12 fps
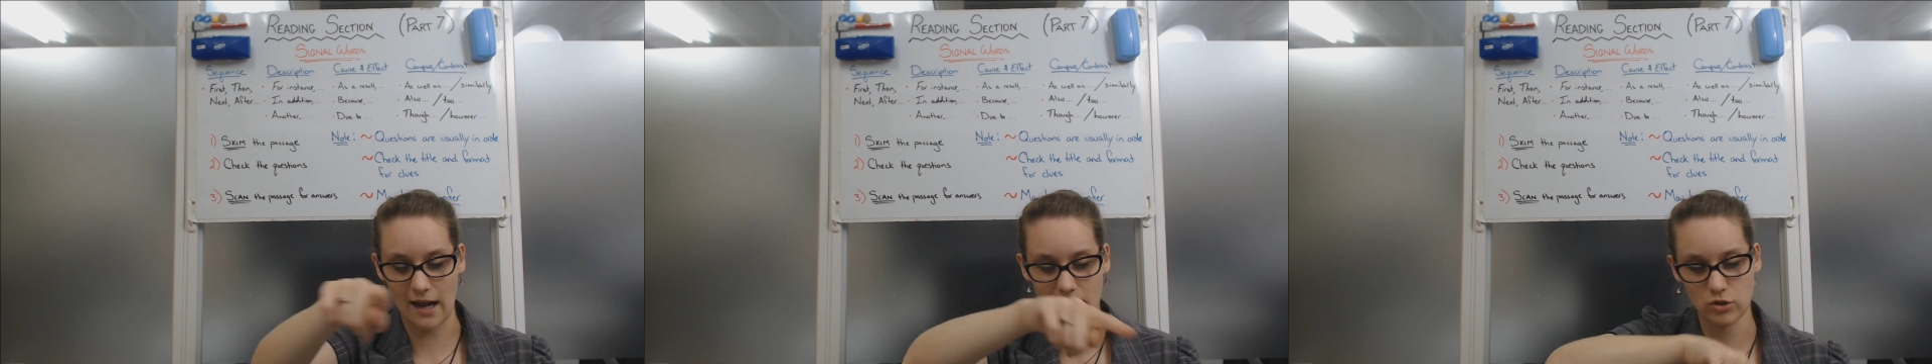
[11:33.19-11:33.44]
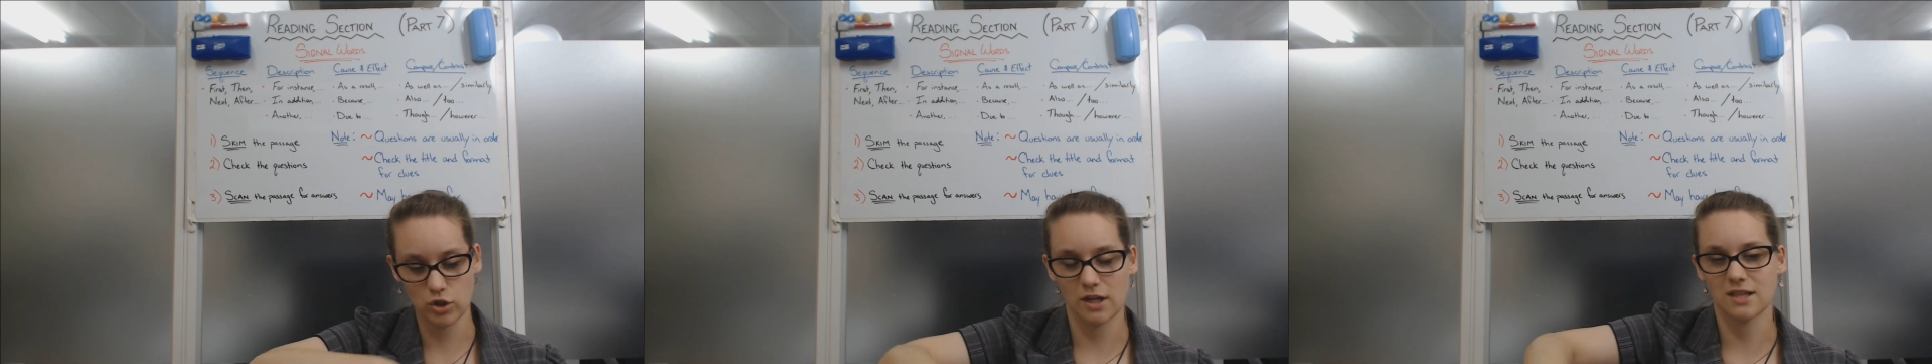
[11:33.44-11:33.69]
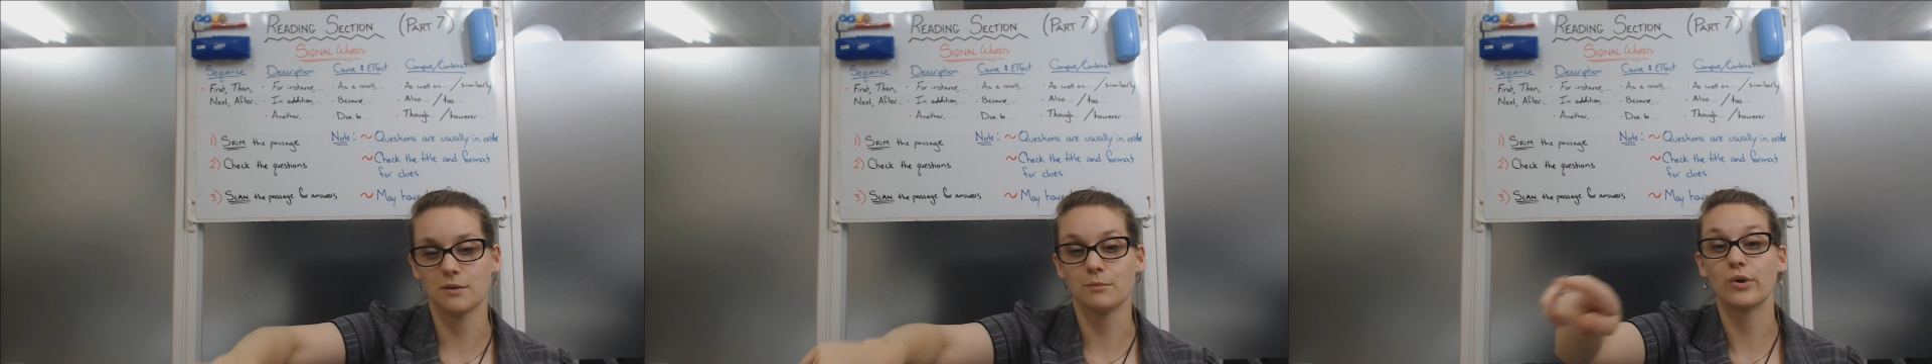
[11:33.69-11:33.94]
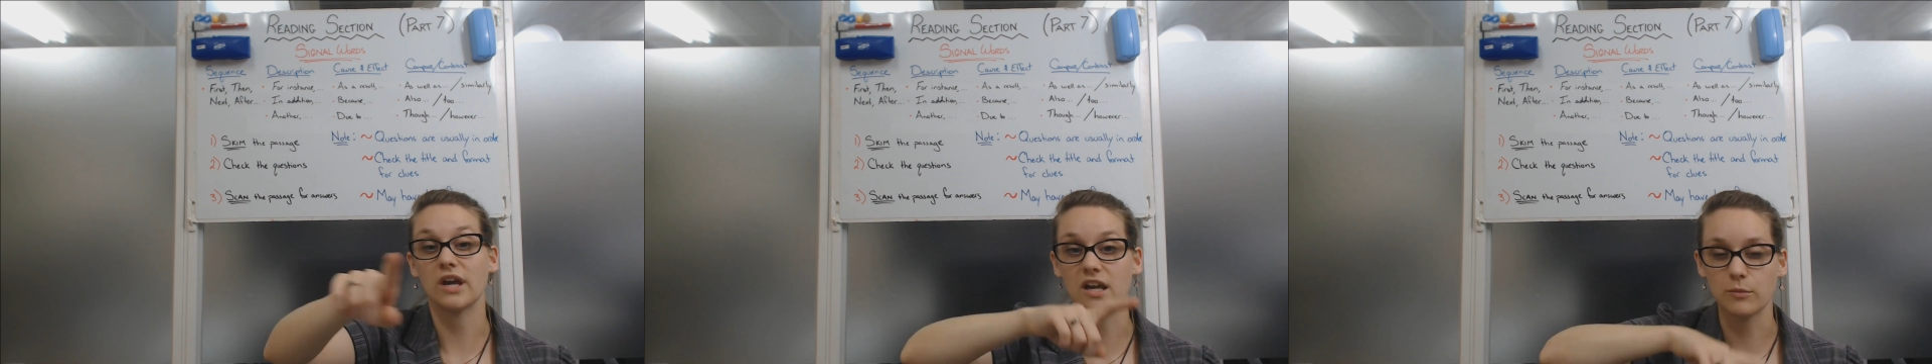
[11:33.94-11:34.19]
Have a look at the
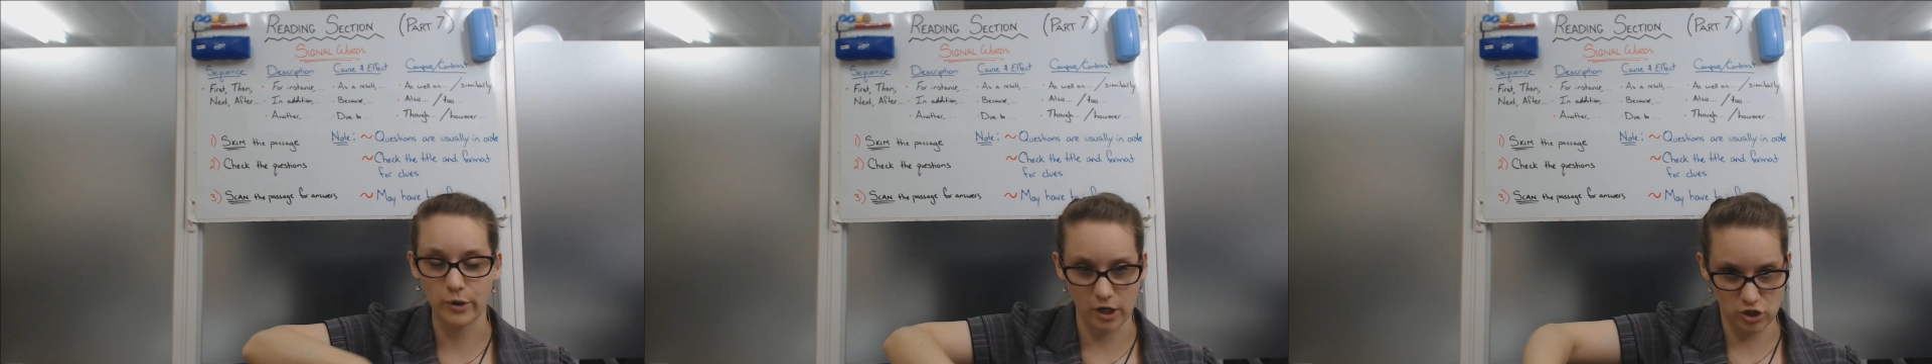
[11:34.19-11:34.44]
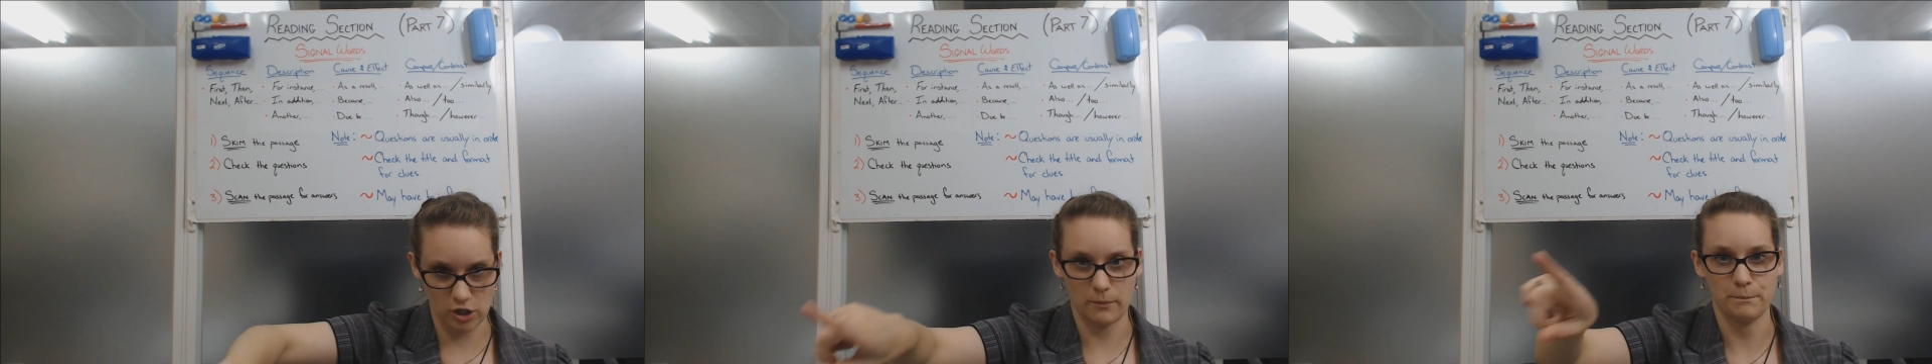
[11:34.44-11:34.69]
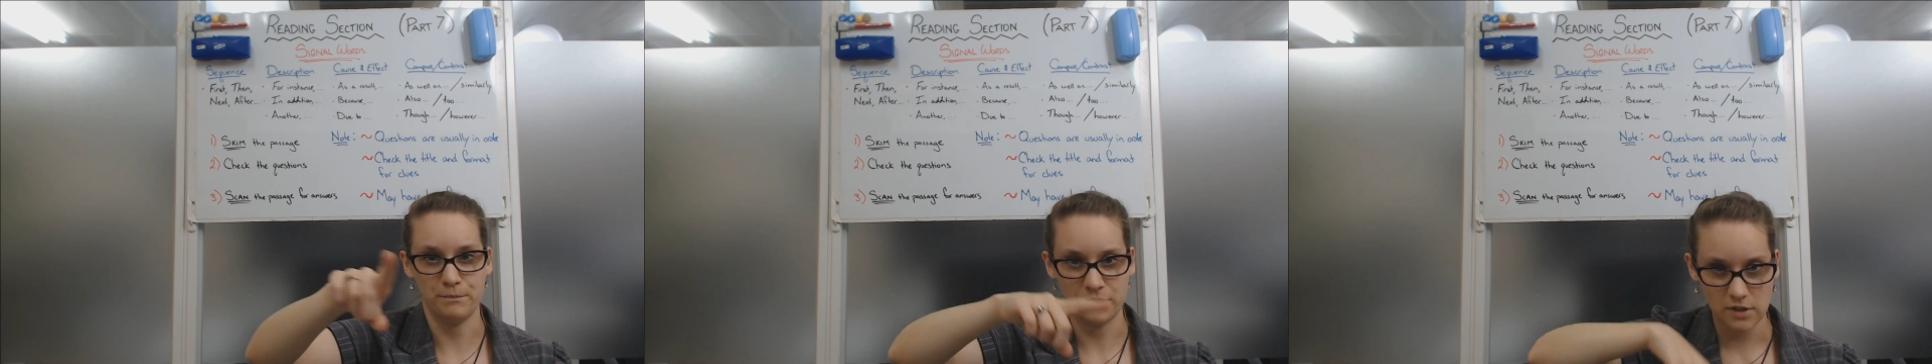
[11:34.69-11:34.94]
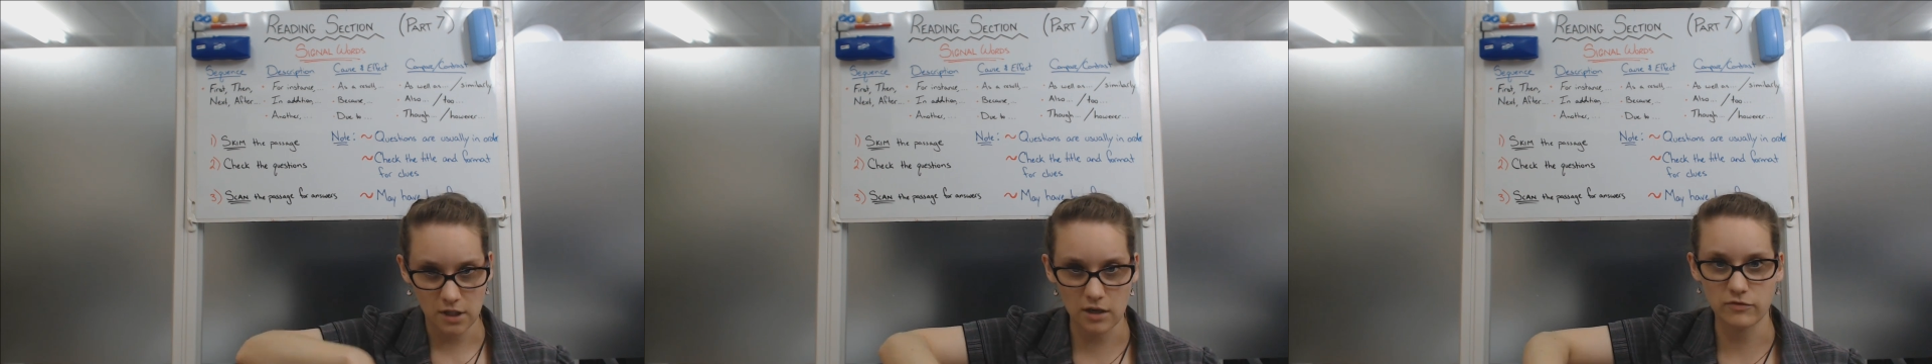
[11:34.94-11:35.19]
big picture,
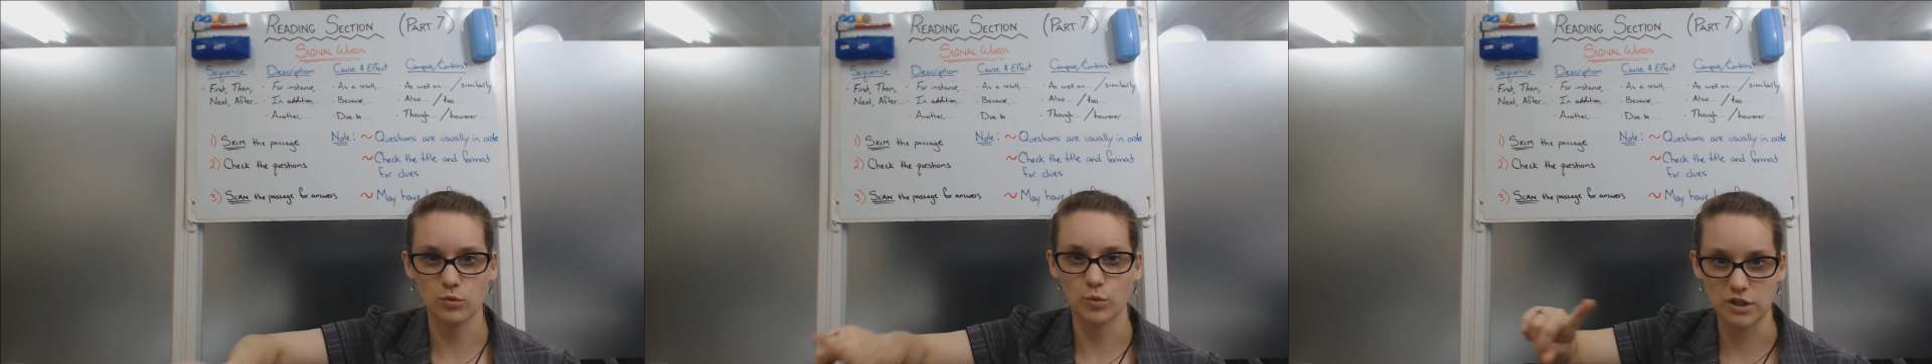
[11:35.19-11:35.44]
even